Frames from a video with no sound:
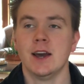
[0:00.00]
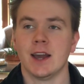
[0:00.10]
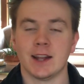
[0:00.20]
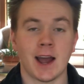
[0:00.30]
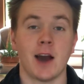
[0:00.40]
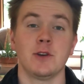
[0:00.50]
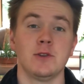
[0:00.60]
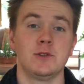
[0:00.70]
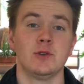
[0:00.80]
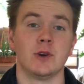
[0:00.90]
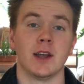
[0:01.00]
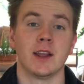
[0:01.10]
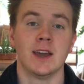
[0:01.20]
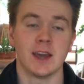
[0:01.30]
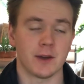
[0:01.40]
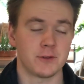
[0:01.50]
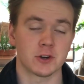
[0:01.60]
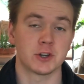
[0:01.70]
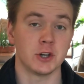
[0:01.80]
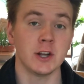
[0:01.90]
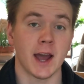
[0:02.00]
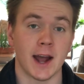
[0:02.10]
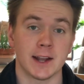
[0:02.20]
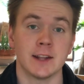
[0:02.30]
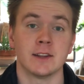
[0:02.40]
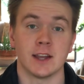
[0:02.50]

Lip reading: And how you do it. If you're good at it,